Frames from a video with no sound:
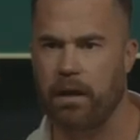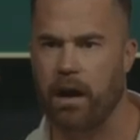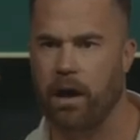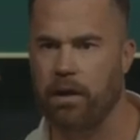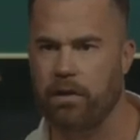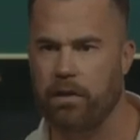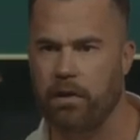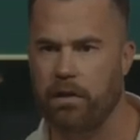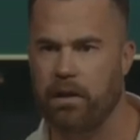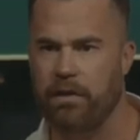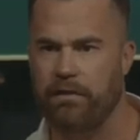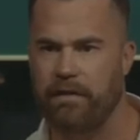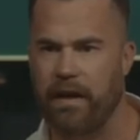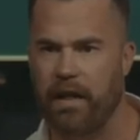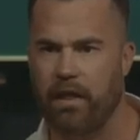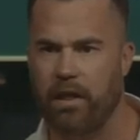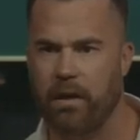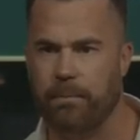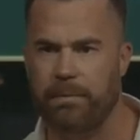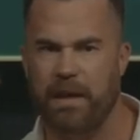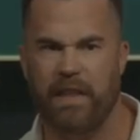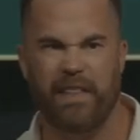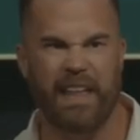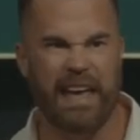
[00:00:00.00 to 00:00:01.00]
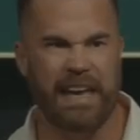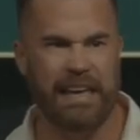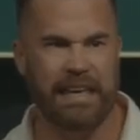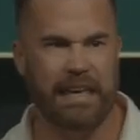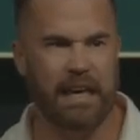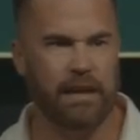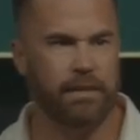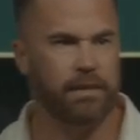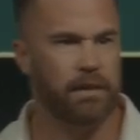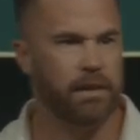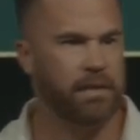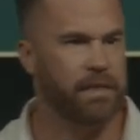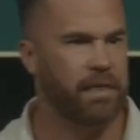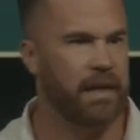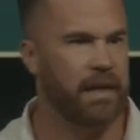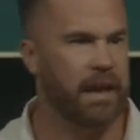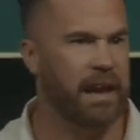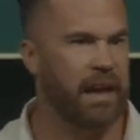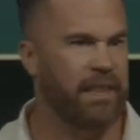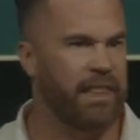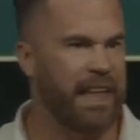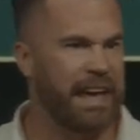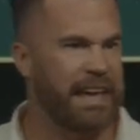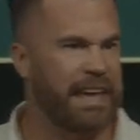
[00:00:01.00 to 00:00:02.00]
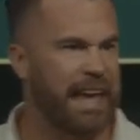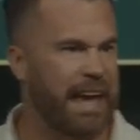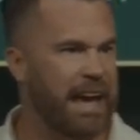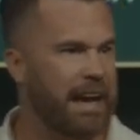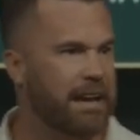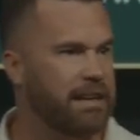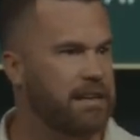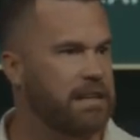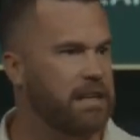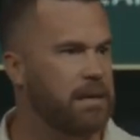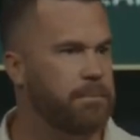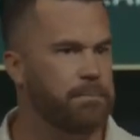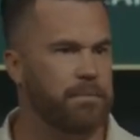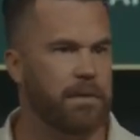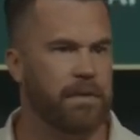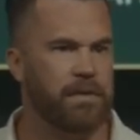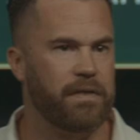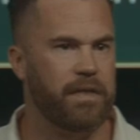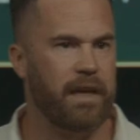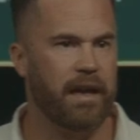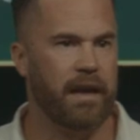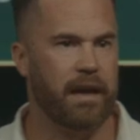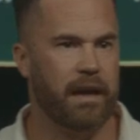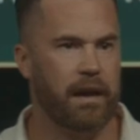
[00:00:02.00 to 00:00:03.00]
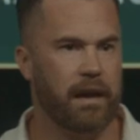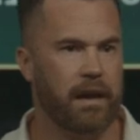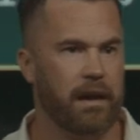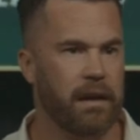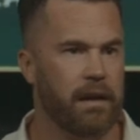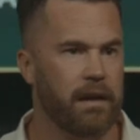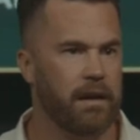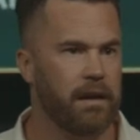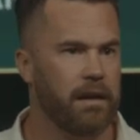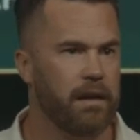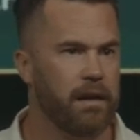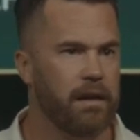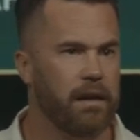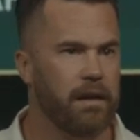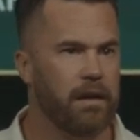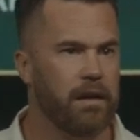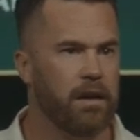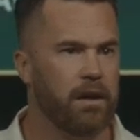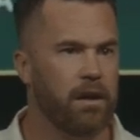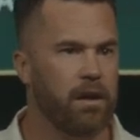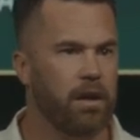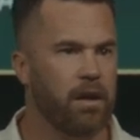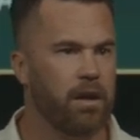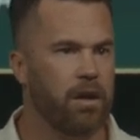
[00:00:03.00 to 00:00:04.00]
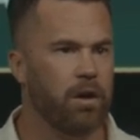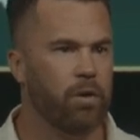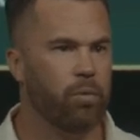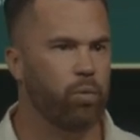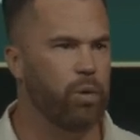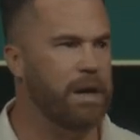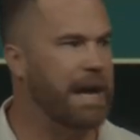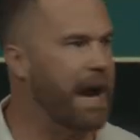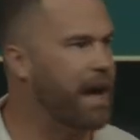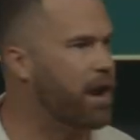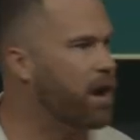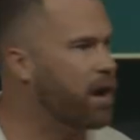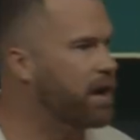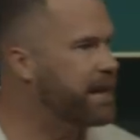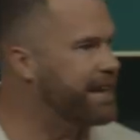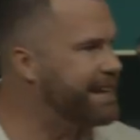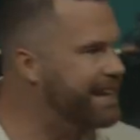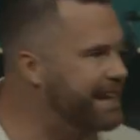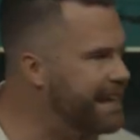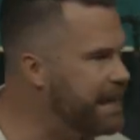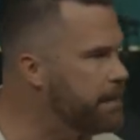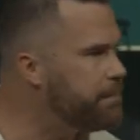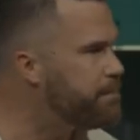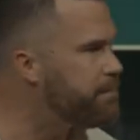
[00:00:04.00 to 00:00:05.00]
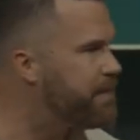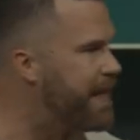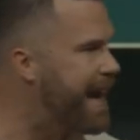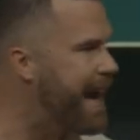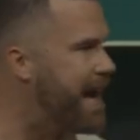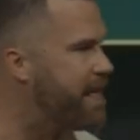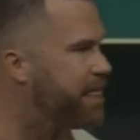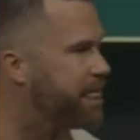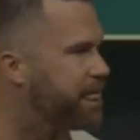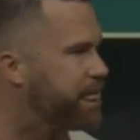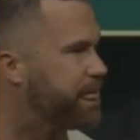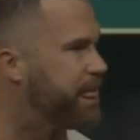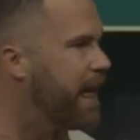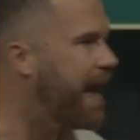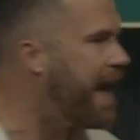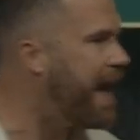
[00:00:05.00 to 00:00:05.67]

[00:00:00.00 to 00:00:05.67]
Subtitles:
and underdeveloped, and they get the thing and they can't keep the thing. We got to keep that